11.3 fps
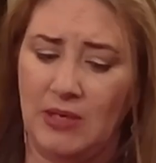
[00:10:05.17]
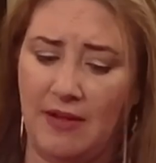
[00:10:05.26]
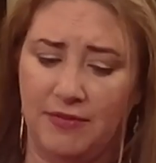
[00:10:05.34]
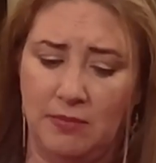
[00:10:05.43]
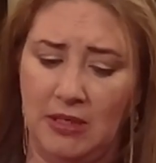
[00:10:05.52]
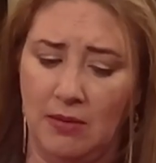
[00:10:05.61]
we
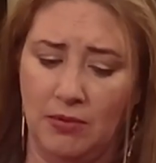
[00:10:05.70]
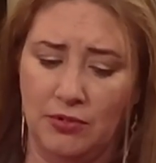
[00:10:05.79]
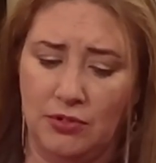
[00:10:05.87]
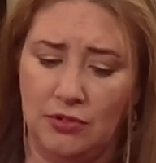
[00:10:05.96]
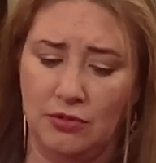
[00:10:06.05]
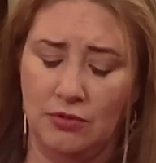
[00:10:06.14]
have to be
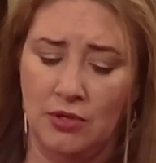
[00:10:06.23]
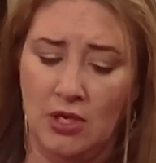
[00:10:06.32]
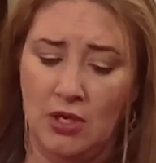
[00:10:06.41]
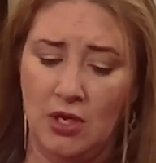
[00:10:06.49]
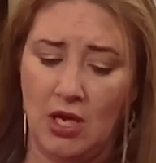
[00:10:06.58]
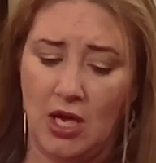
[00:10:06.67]
able to
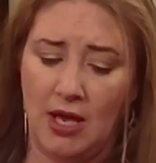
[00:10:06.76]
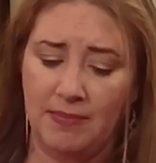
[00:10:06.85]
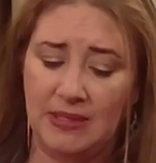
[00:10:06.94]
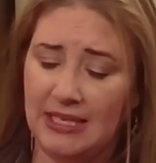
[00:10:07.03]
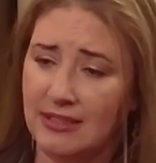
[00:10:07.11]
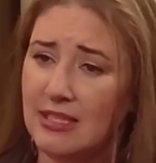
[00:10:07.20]

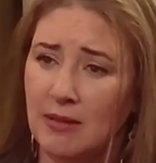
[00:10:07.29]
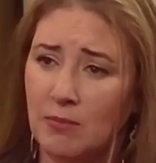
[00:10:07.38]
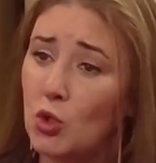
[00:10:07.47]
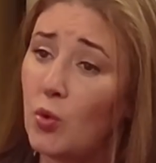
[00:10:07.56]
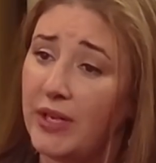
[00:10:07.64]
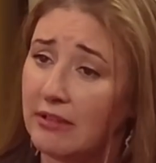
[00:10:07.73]
get to them
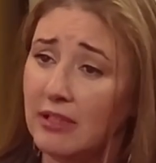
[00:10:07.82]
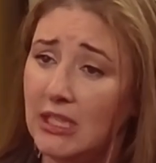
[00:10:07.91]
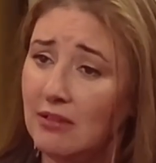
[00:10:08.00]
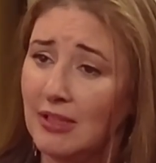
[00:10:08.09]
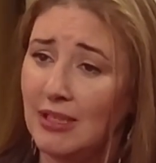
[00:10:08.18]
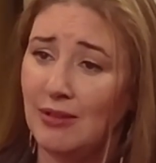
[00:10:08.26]
quickly.